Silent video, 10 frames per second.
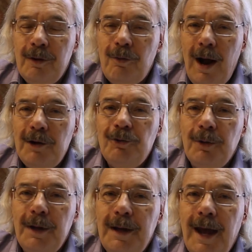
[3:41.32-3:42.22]

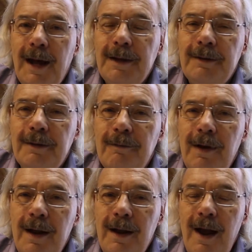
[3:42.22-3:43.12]
gradually get
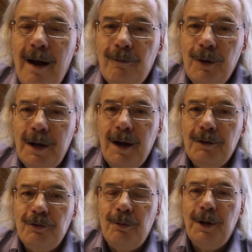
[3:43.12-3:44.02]
every
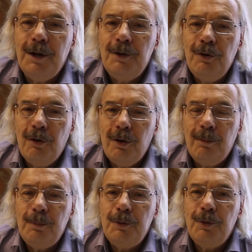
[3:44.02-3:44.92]
country in
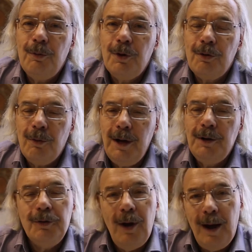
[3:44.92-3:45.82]
Europe to agree
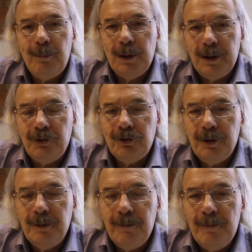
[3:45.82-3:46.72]
to abolition,
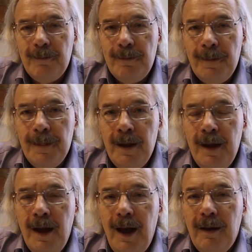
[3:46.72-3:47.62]

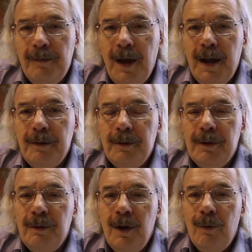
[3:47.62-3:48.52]
and then
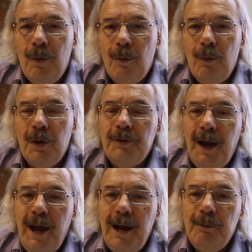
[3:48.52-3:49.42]
was
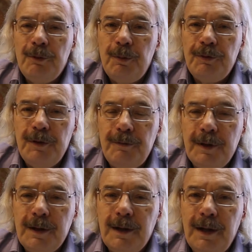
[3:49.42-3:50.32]
aimed
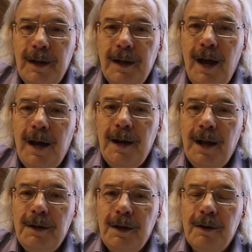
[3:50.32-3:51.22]
specifically at
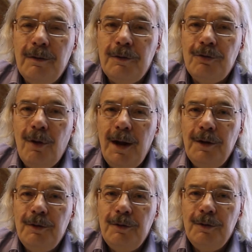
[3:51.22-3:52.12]
ending the trade
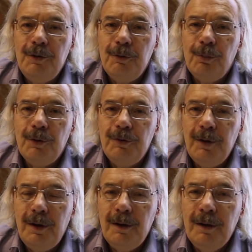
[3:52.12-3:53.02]
to
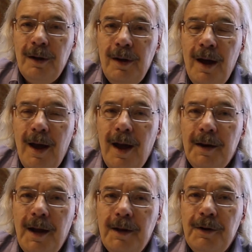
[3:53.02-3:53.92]
Brazil
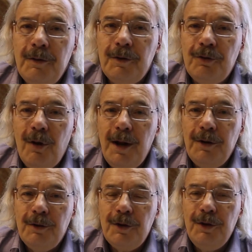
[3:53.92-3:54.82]
and ending the
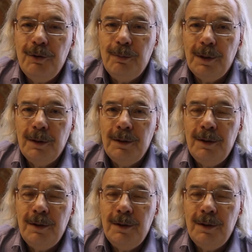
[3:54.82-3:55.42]
trade to Cuba,